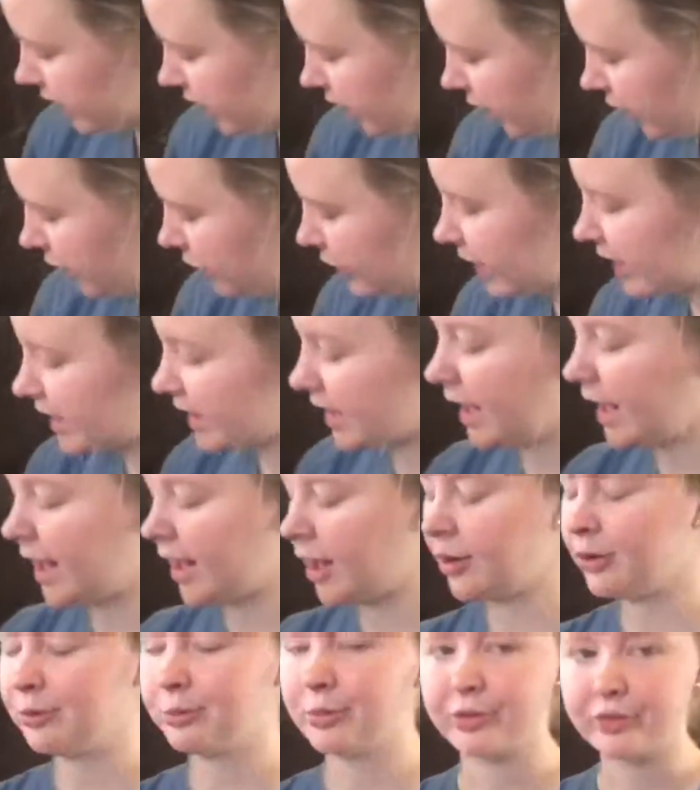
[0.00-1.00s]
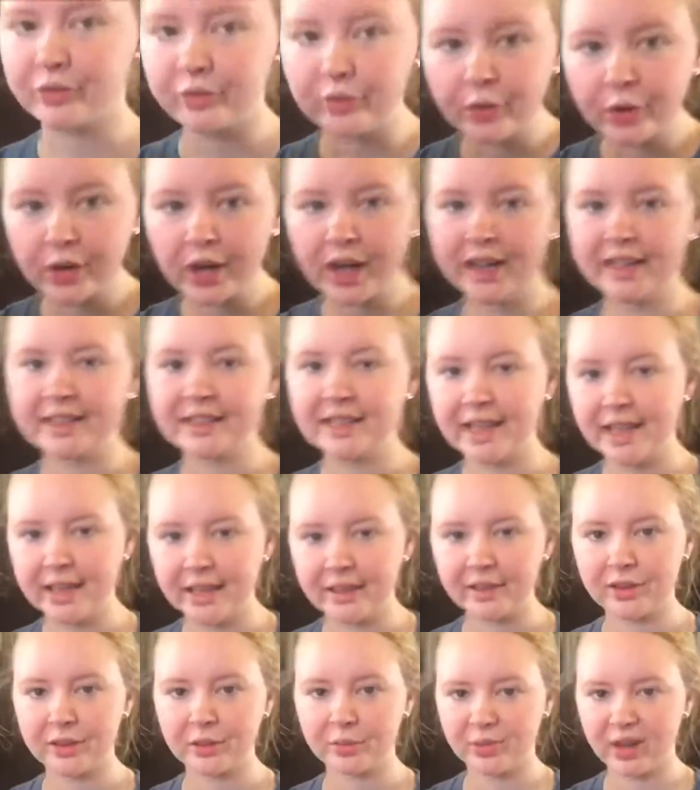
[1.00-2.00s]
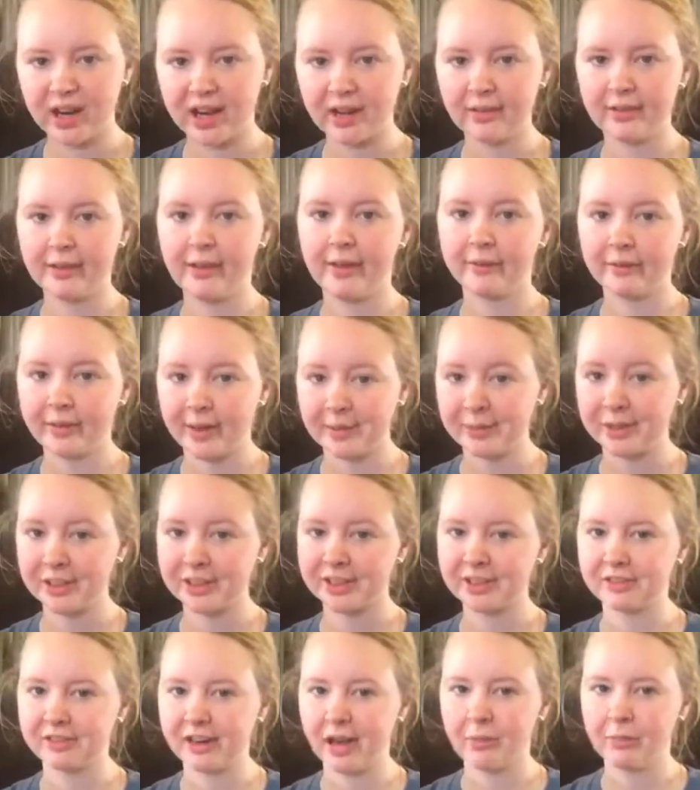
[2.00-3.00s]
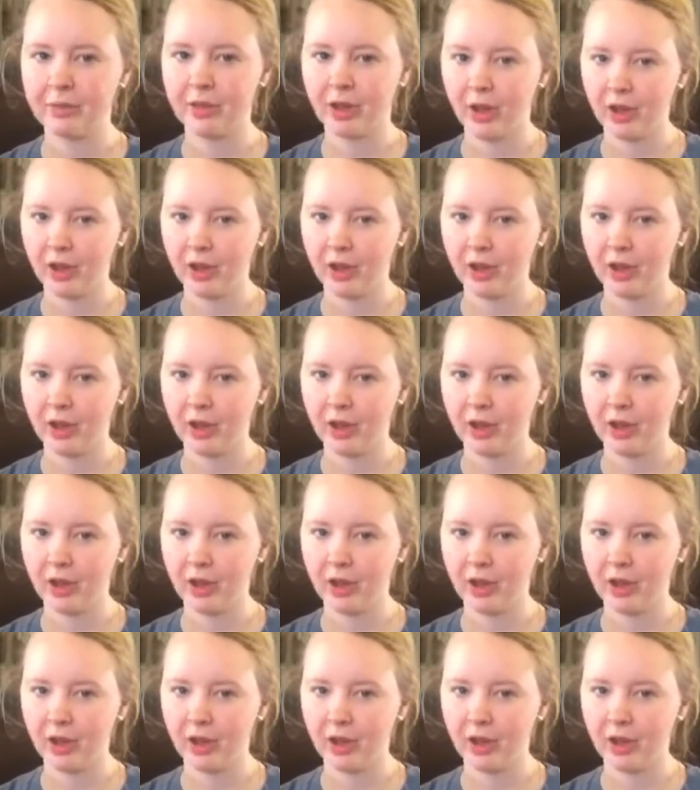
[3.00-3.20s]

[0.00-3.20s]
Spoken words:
go. And now, before I take the bridle off, I'm going to grab the